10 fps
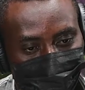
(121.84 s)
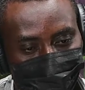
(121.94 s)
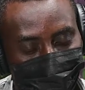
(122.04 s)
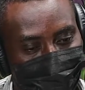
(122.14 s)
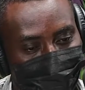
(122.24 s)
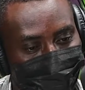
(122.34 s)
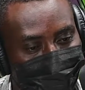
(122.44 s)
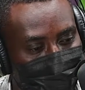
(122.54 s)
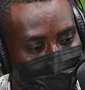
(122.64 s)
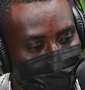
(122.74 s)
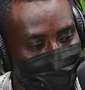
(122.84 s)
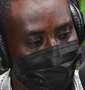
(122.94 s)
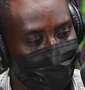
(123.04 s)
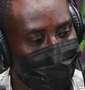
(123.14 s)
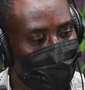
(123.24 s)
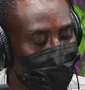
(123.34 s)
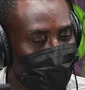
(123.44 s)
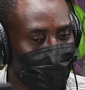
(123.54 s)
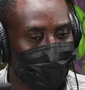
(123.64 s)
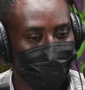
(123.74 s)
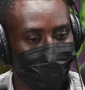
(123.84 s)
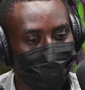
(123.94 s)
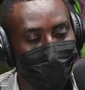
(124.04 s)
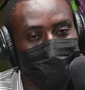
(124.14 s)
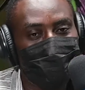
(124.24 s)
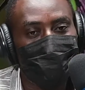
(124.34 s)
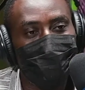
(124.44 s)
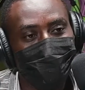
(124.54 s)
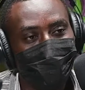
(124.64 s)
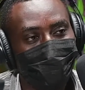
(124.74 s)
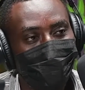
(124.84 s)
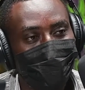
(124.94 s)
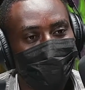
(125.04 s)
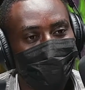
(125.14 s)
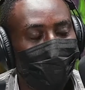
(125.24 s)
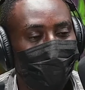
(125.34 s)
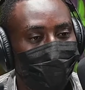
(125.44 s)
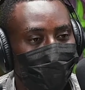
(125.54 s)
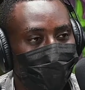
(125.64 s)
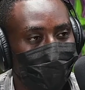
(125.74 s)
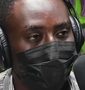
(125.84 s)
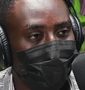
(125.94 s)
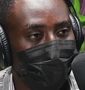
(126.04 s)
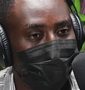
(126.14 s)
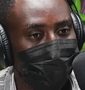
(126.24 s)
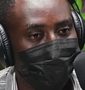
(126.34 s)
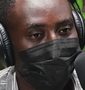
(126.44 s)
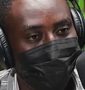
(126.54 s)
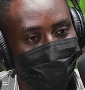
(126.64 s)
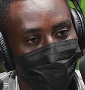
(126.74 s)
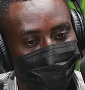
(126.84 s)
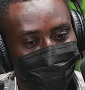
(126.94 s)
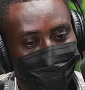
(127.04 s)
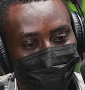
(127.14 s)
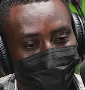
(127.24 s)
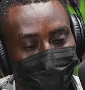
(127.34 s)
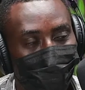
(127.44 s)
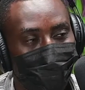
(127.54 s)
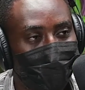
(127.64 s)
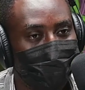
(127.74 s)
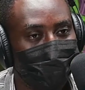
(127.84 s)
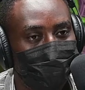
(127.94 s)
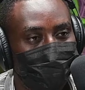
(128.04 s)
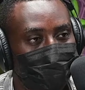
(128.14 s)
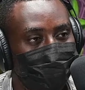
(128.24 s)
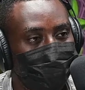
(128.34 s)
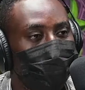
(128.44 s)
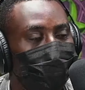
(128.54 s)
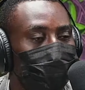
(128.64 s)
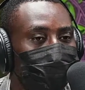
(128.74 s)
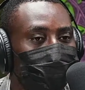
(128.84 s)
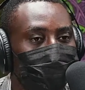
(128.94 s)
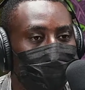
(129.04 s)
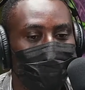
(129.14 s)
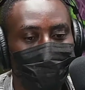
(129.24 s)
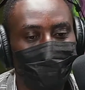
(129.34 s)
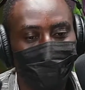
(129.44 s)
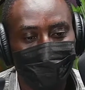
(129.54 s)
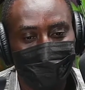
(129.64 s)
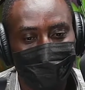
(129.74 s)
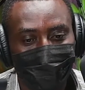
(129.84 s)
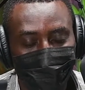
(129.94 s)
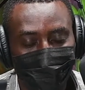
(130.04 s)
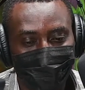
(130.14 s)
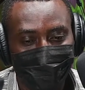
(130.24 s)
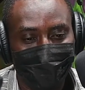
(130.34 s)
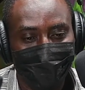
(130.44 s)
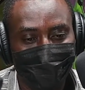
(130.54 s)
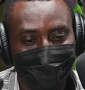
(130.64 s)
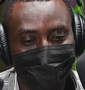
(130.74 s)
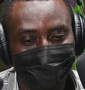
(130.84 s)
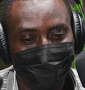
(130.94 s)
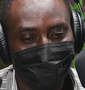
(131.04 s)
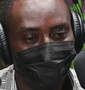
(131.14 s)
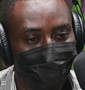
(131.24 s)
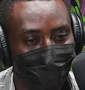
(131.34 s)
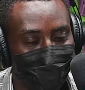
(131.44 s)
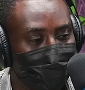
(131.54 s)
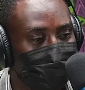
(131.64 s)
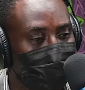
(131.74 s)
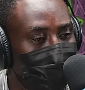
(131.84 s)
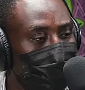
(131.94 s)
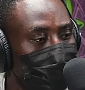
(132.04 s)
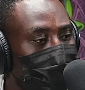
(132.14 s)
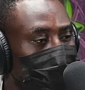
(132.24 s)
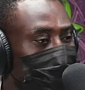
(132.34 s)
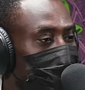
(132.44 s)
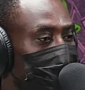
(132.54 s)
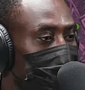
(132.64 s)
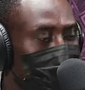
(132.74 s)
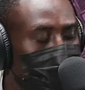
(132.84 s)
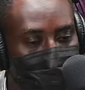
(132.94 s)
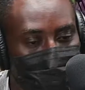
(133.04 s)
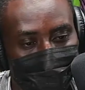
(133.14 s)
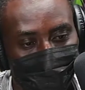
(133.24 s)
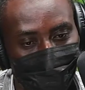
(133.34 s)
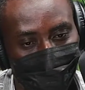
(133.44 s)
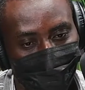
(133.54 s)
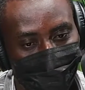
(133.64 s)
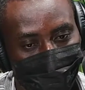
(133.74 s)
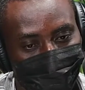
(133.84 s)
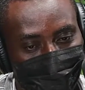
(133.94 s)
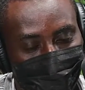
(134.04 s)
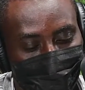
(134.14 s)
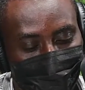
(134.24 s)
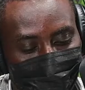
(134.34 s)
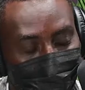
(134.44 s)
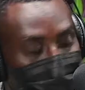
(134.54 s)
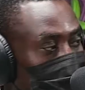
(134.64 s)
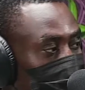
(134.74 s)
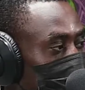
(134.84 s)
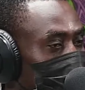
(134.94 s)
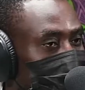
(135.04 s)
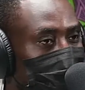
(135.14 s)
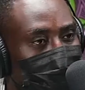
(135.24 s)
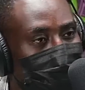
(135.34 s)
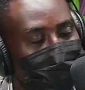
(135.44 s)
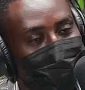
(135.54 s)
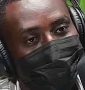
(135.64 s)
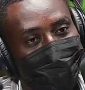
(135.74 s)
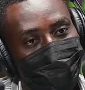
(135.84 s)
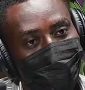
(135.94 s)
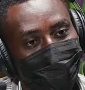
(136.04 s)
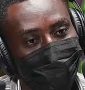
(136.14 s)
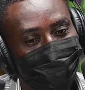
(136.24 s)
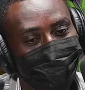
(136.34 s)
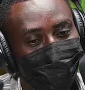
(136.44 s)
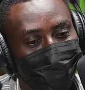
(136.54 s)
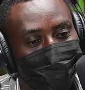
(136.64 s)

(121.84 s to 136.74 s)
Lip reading: this incident, we picked up reports that he was hospitalized, and we were hoping that he would pull through. But sadly, we've lost him to the cold hands of death, and quite an unfortunate incident there. But well,